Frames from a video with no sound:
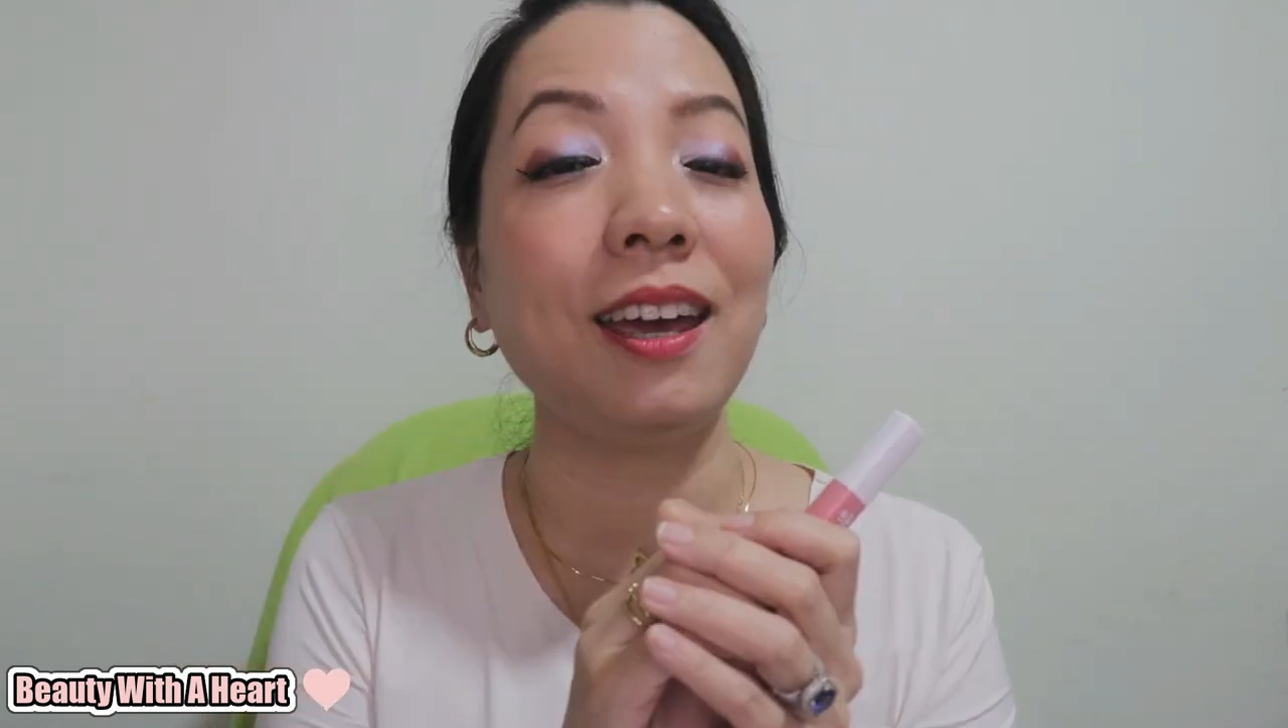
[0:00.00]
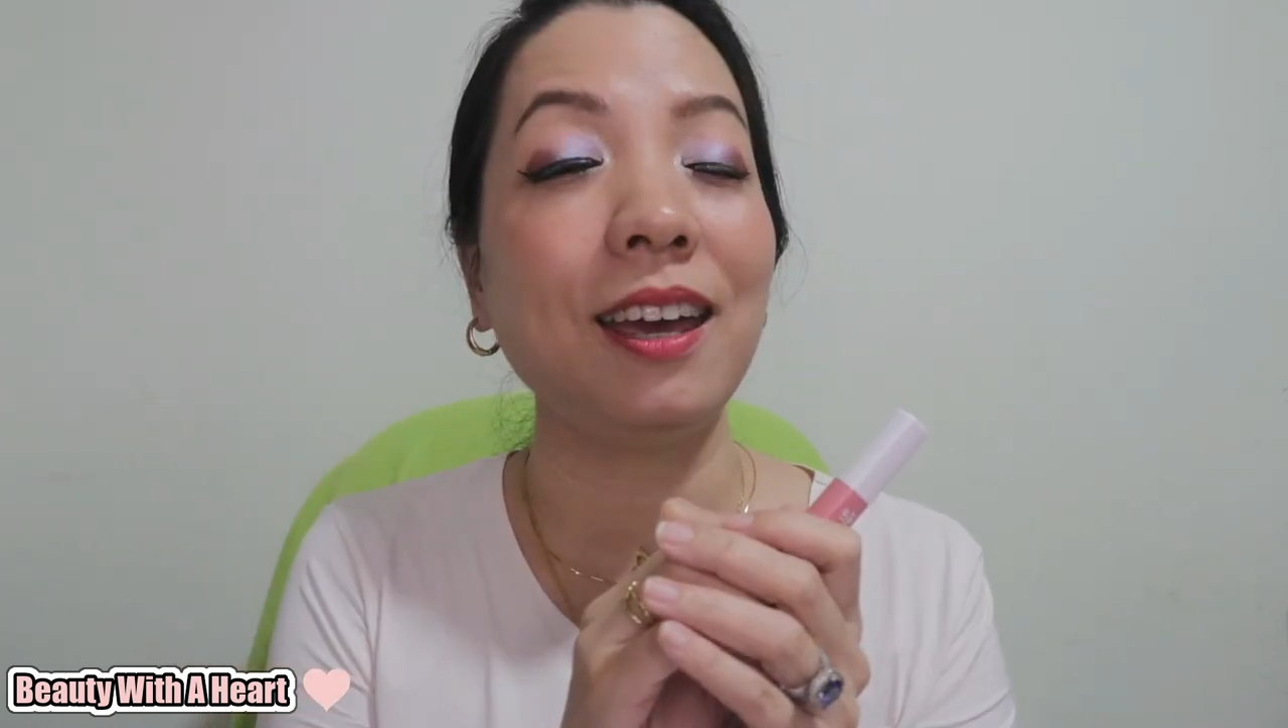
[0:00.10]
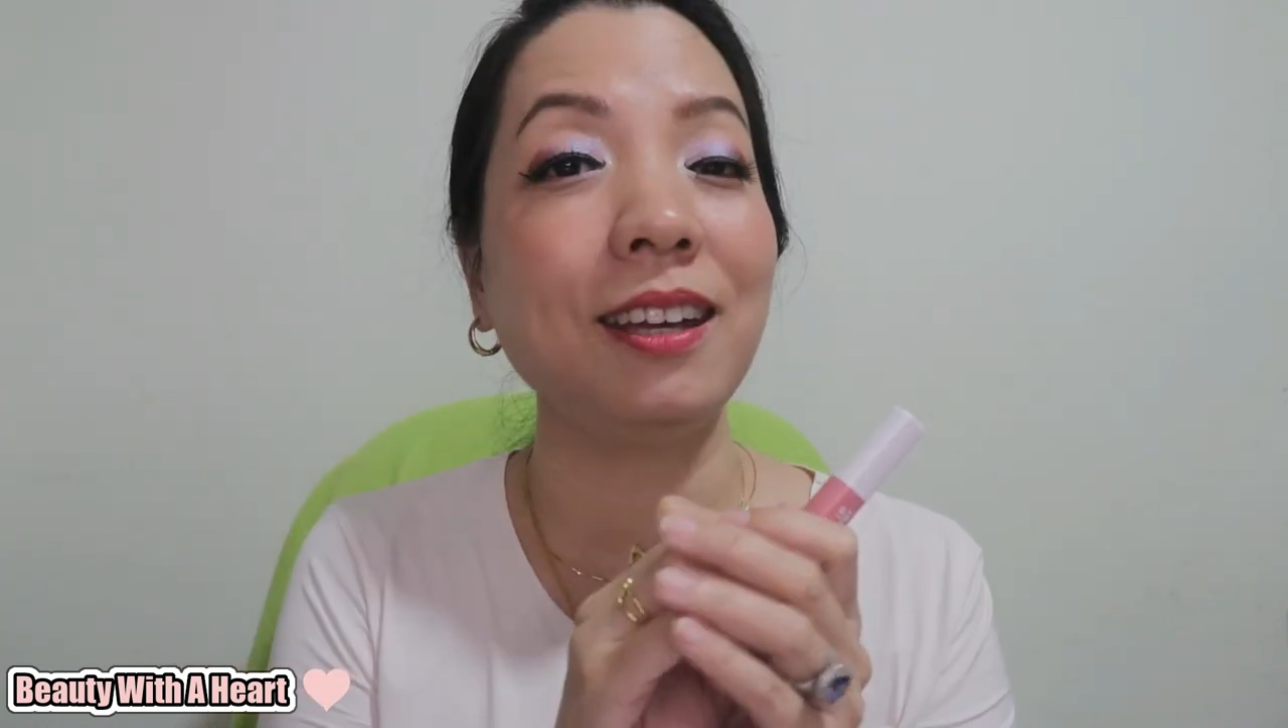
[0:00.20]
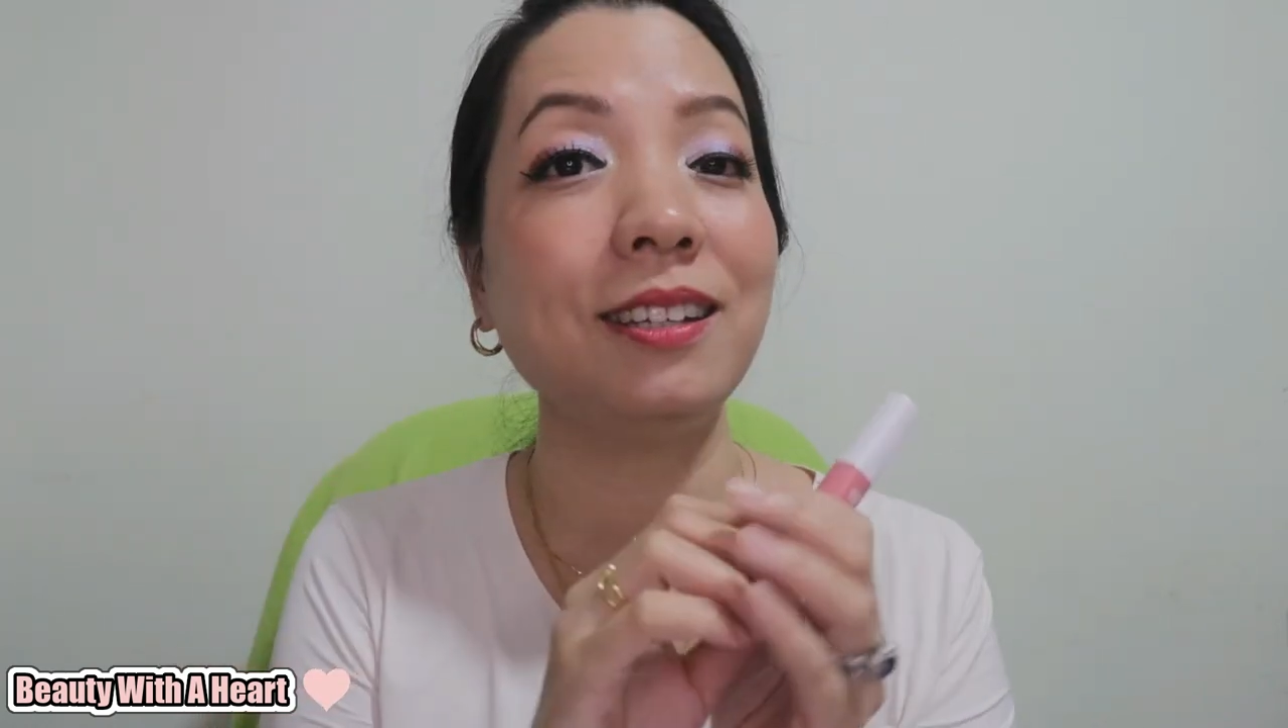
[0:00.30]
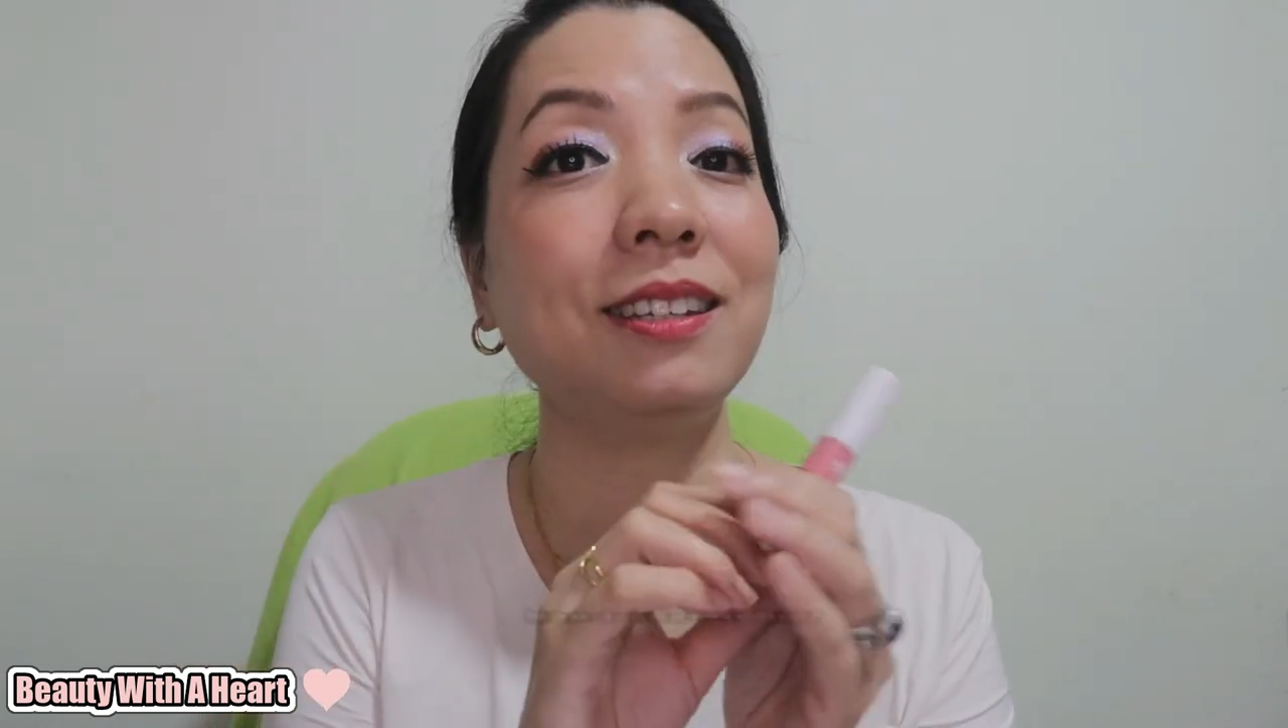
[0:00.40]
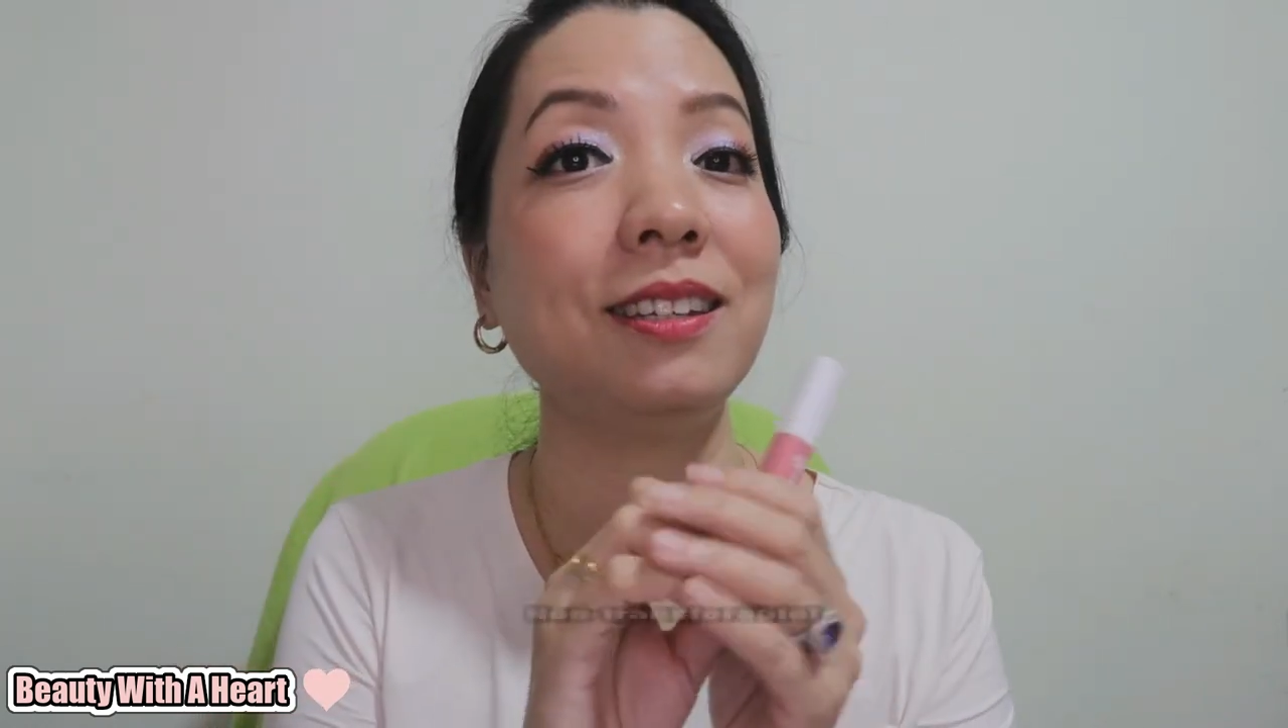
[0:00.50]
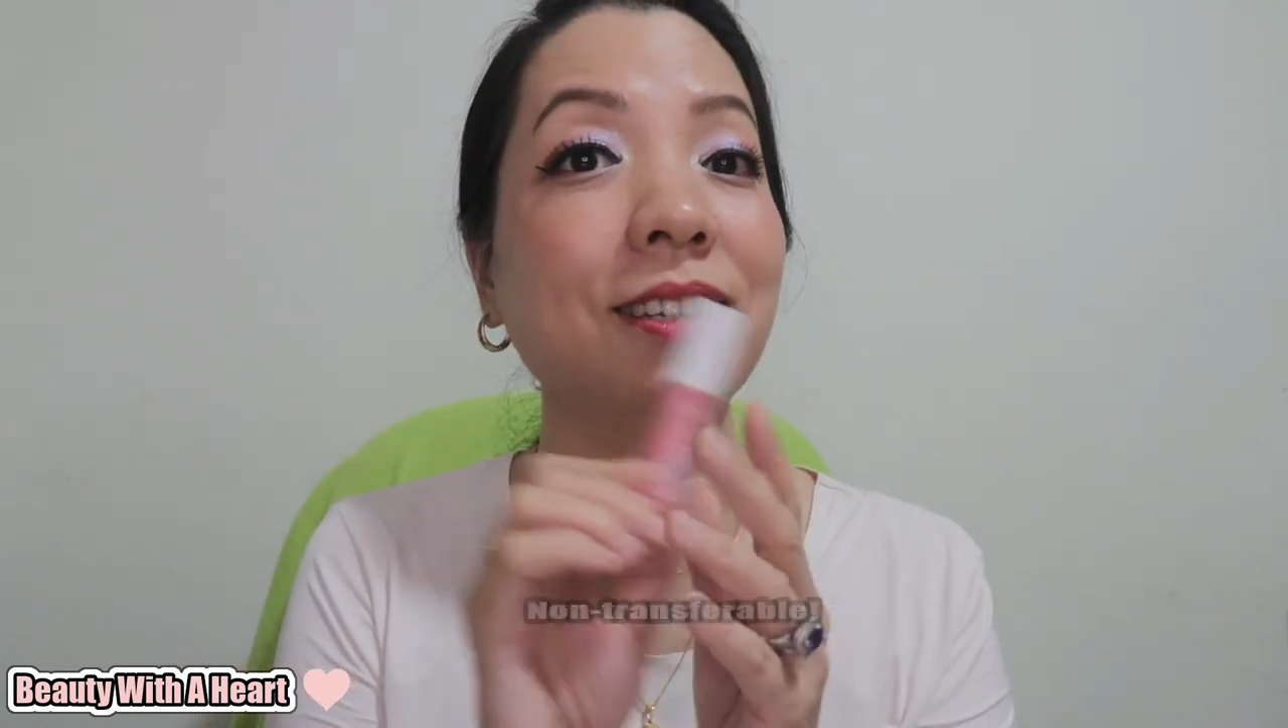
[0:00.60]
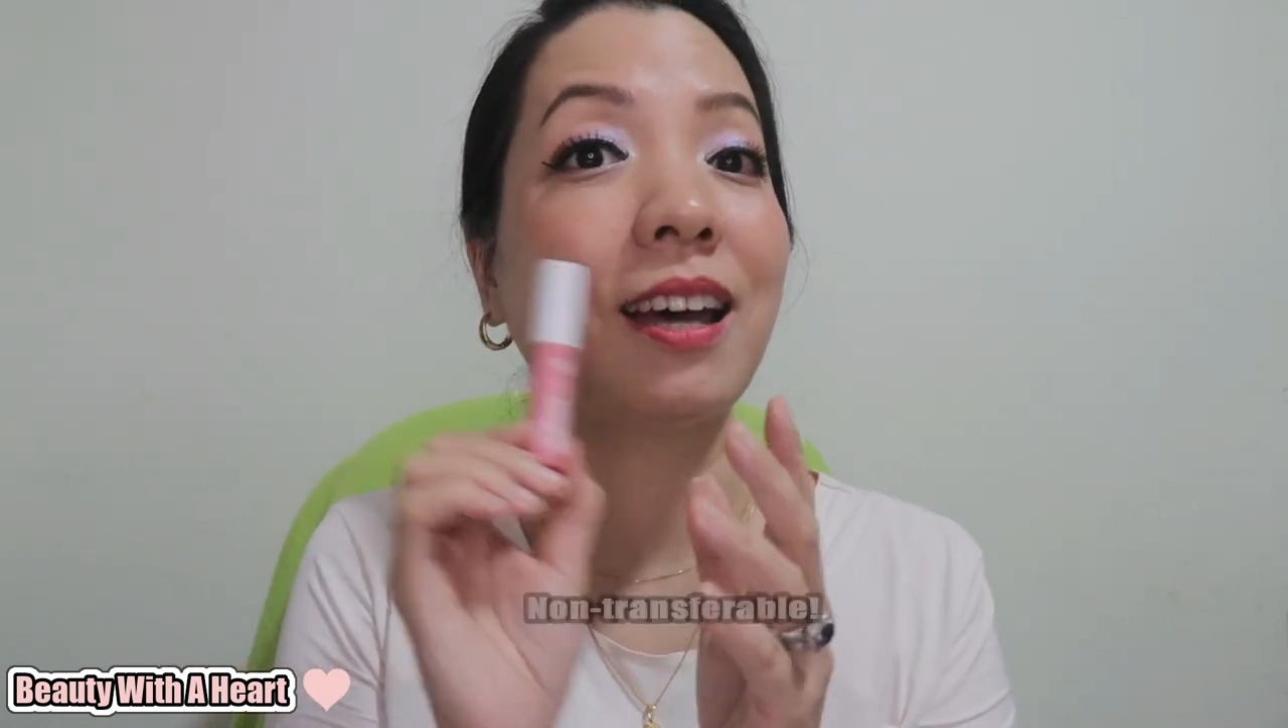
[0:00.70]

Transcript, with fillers: And these